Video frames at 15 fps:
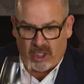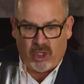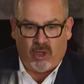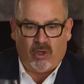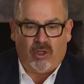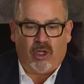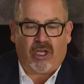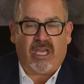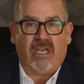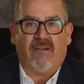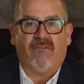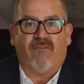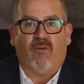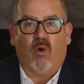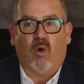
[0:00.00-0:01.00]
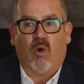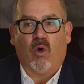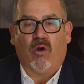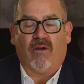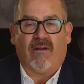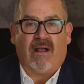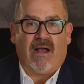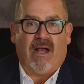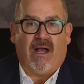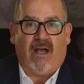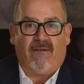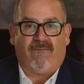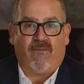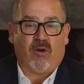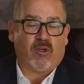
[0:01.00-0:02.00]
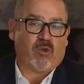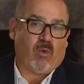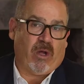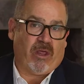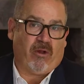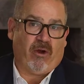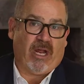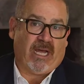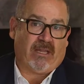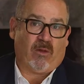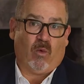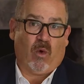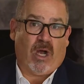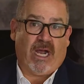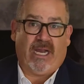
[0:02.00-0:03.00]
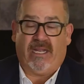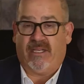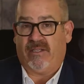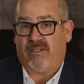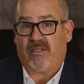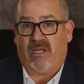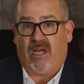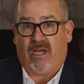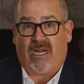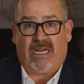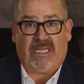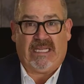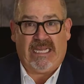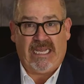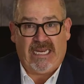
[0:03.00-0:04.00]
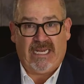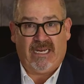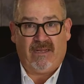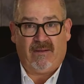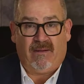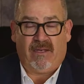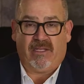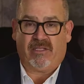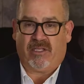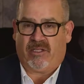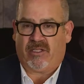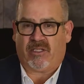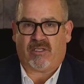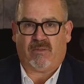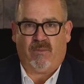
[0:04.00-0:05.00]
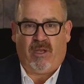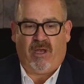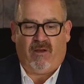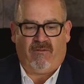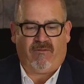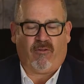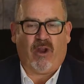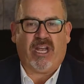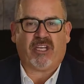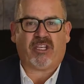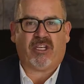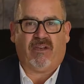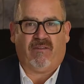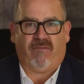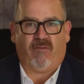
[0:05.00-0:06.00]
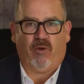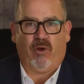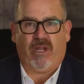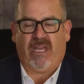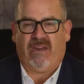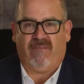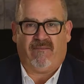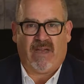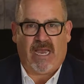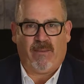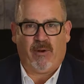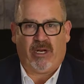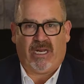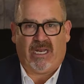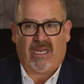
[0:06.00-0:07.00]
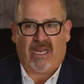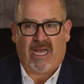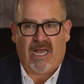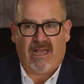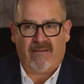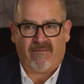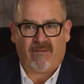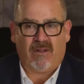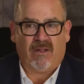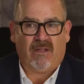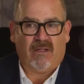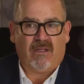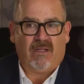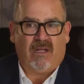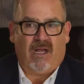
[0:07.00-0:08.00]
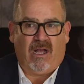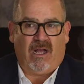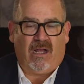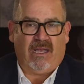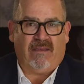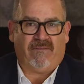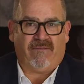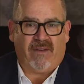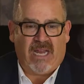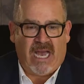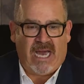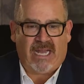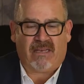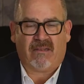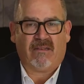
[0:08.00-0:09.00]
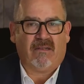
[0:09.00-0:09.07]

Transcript: You're looking for first whether or not the wine is clean. Does it smell fresh and fruity and vibrant and alive? If not,